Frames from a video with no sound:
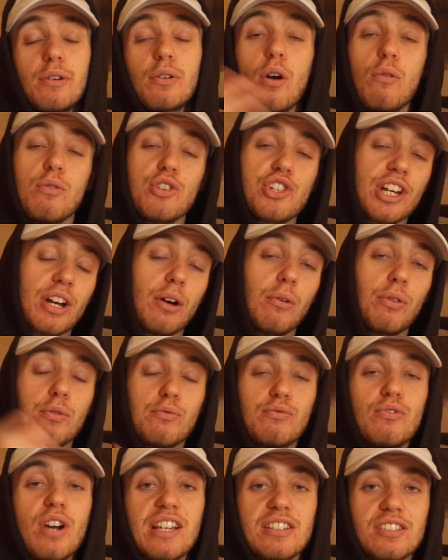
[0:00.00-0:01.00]
Go and check out the
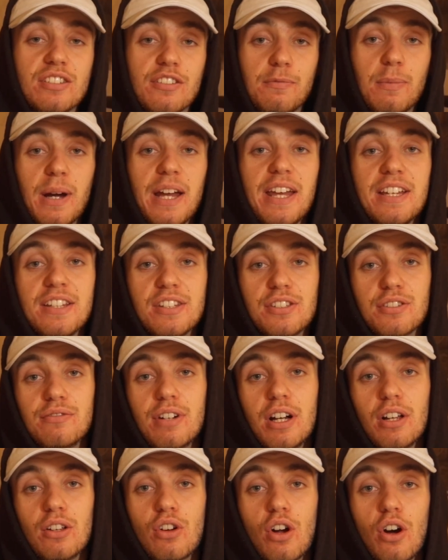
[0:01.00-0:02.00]
rest of my
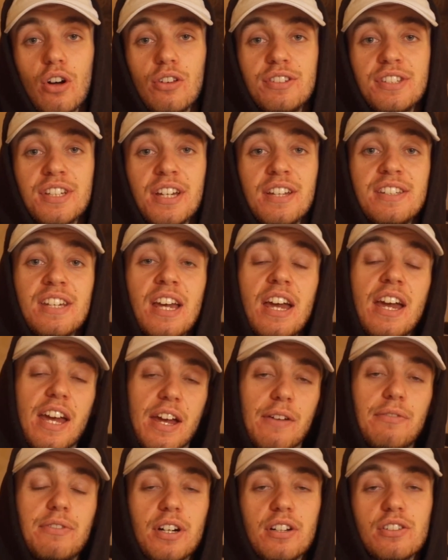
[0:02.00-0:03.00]
Interrail content
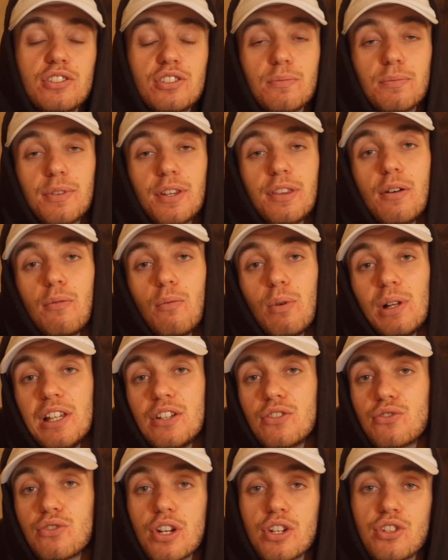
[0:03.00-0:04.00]
if that is something that will
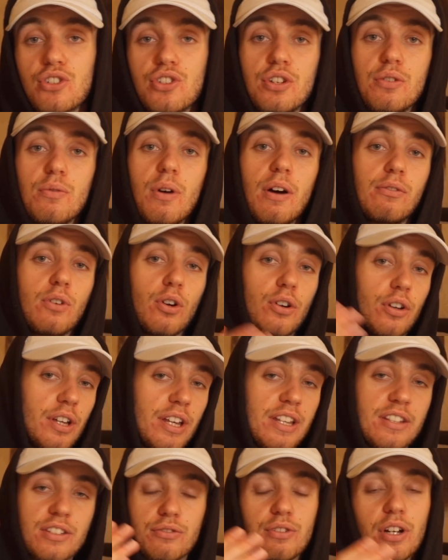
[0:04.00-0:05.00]
interest you. I've got an
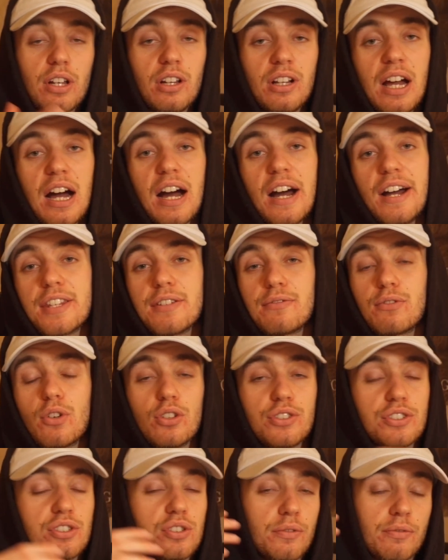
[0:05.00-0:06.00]
Interrail guide, I've
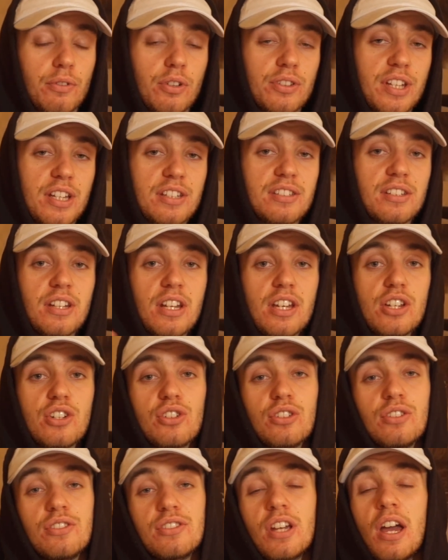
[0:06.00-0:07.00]
got stuff on
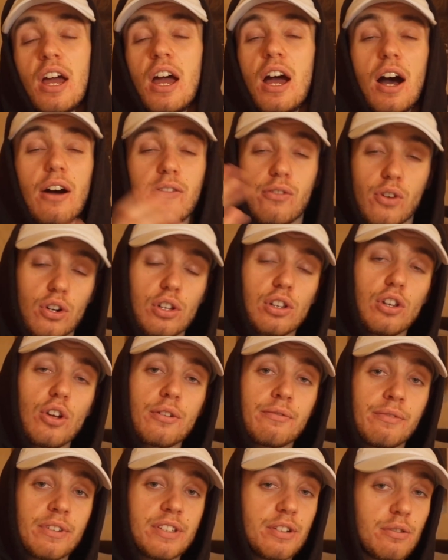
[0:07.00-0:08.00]
destinations, I've got a lot of
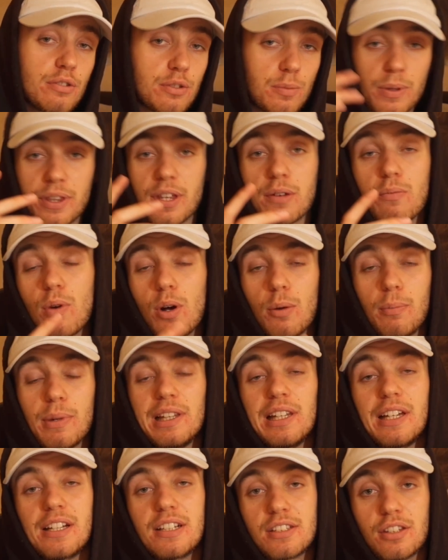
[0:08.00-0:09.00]
videos, but they will be
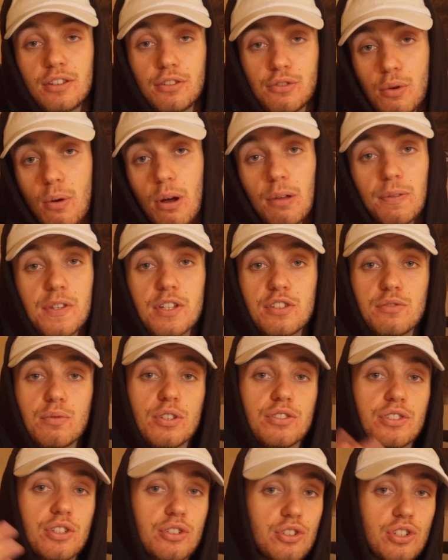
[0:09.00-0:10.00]
linked throughout this one,
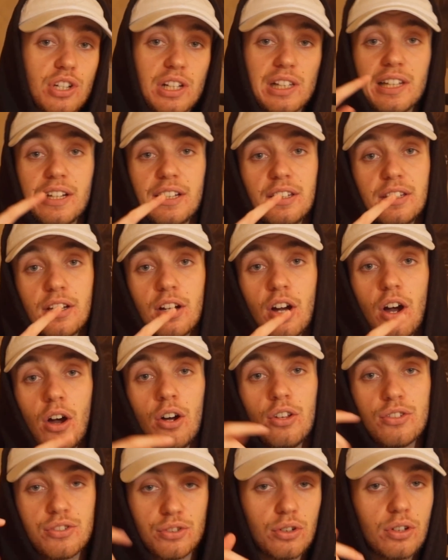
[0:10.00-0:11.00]
so just click the
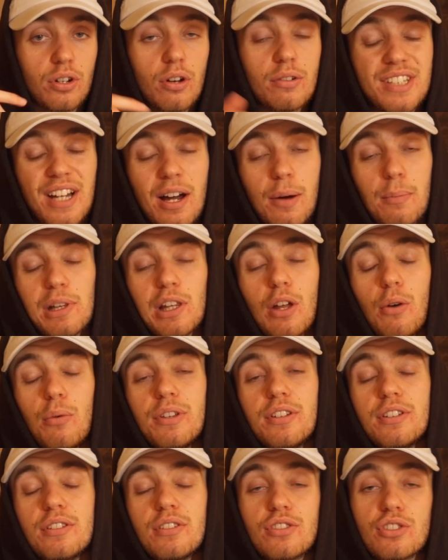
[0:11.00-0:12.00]
cards or go down below in
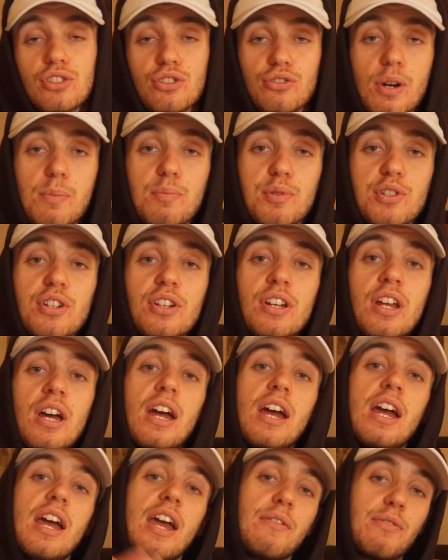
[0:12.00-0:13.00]
the description.
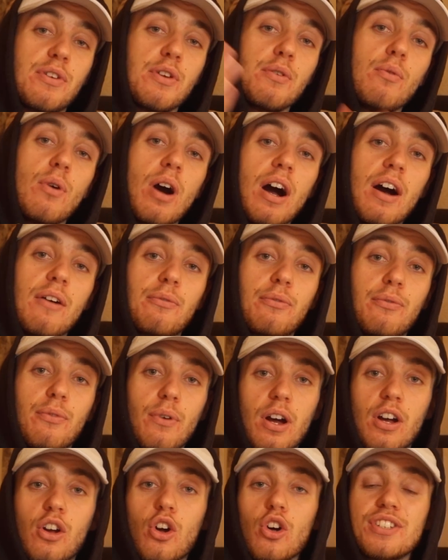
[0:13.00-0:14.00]
If you have
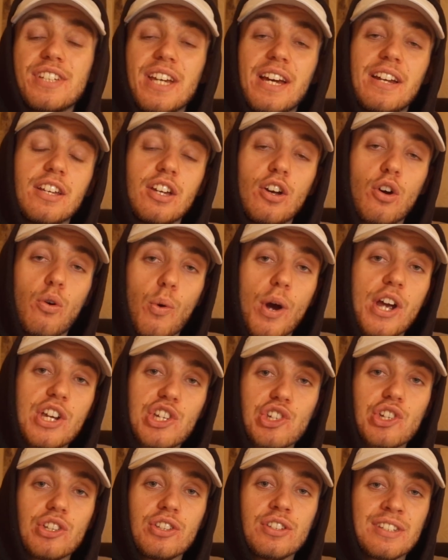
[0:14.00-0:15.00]
got any
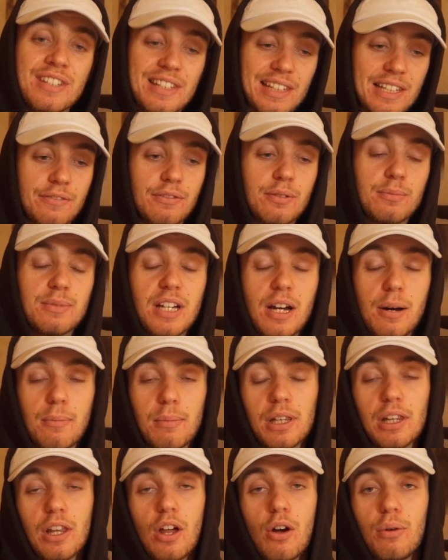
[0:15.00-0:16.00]
questions, leave them down
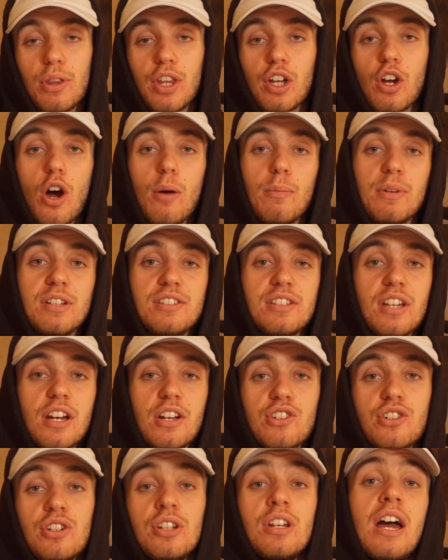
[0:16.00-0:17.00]
below in the comment
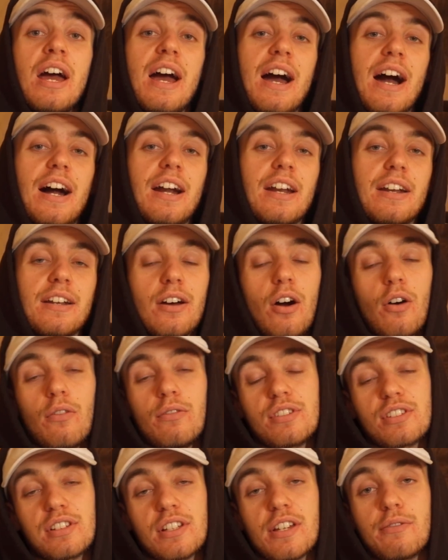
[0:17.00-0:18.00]
section. And
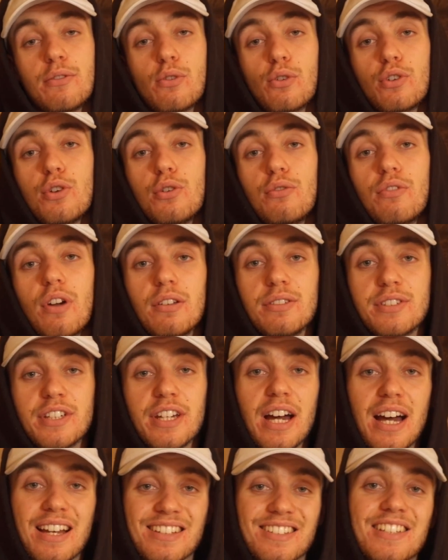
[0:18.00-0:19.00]
obviously if you're new around
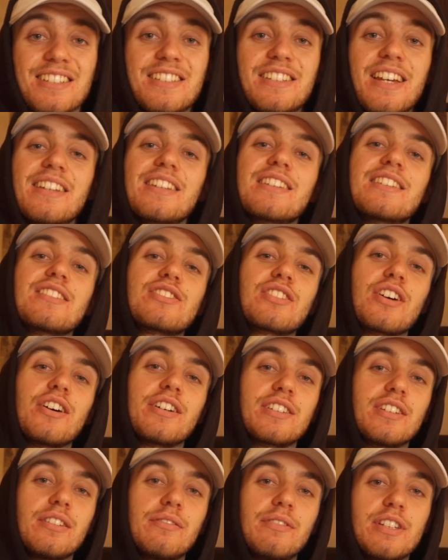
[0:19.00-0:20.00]
here, as I said at the
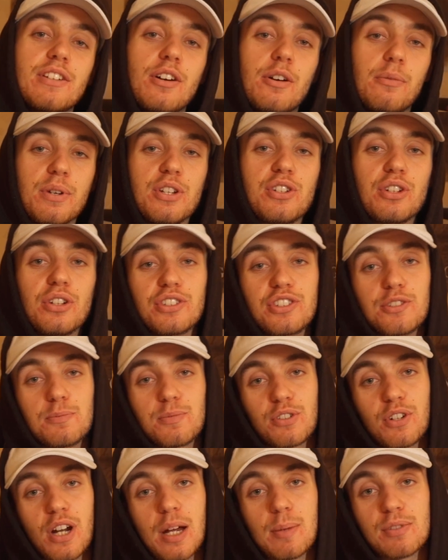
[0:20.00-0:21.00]
start of the video, be sure to
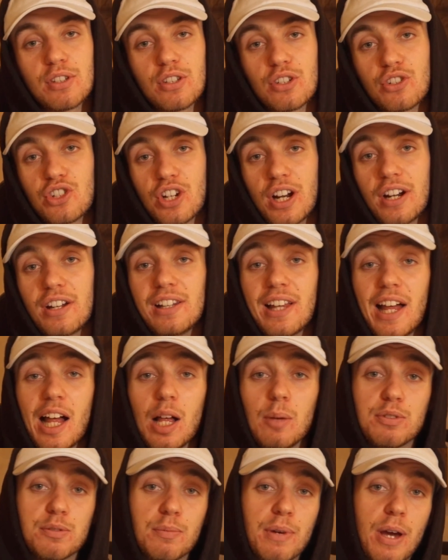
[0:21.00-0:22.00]
subscribe to the channel. It
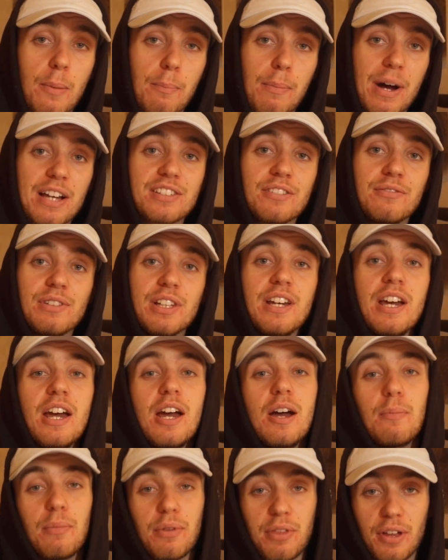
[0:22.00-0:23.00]
helps me out massively.
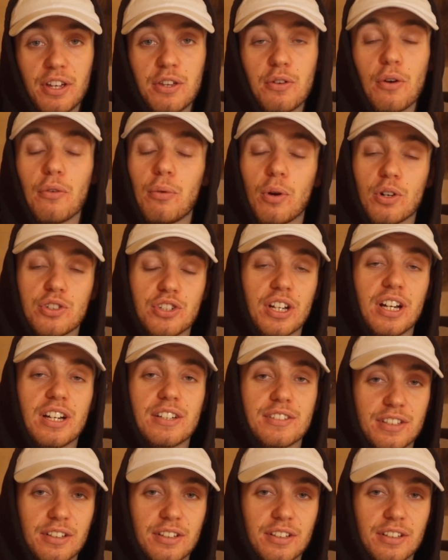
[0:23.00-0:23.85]
But thank you all for watching, guys.